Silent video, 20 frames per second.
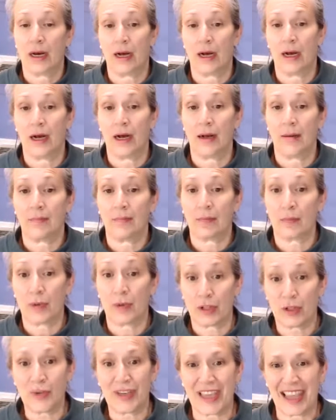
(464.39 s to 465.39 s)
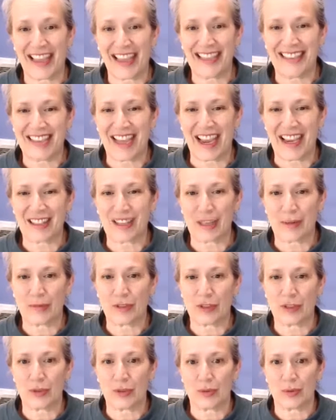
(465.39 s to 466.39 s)
But you can take
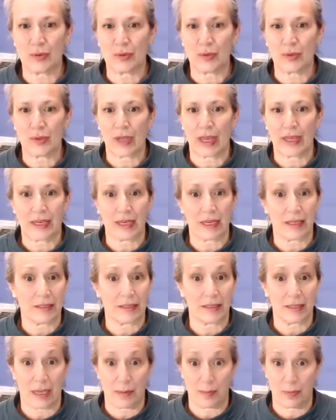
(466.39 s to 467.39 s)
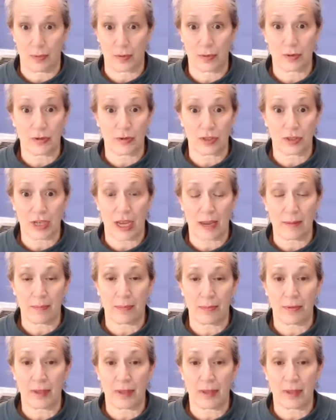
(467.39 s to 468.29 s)
them to like a Staples type